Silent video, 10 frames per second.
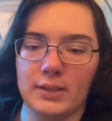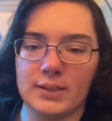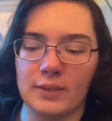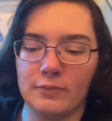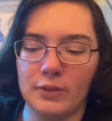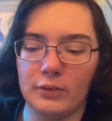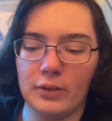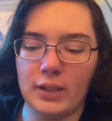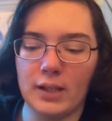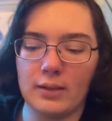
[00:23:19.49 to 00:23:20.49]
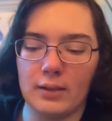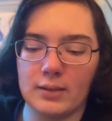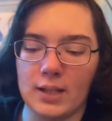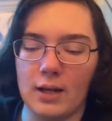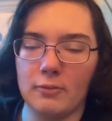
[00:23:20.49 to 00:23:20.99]
So if you look at the
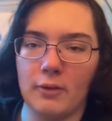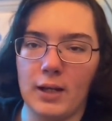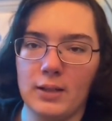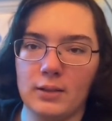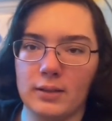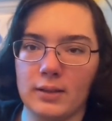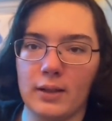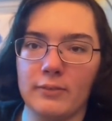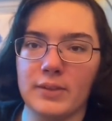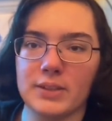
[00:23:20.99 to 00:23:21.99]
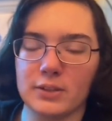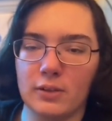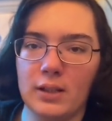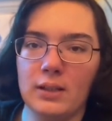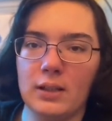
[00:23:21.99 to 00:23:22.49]
top right of the
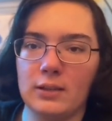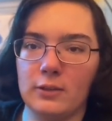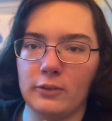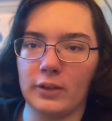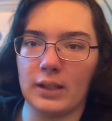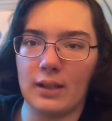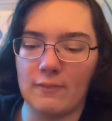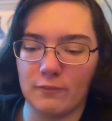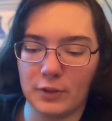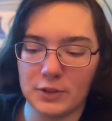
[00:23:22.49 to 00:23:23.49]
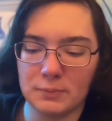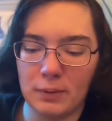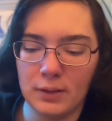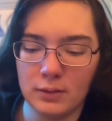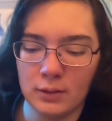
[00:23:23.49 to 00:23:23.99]
screen and you look at that first
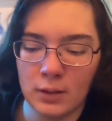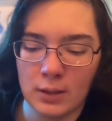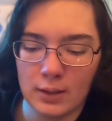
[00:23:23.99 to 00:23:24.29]
button,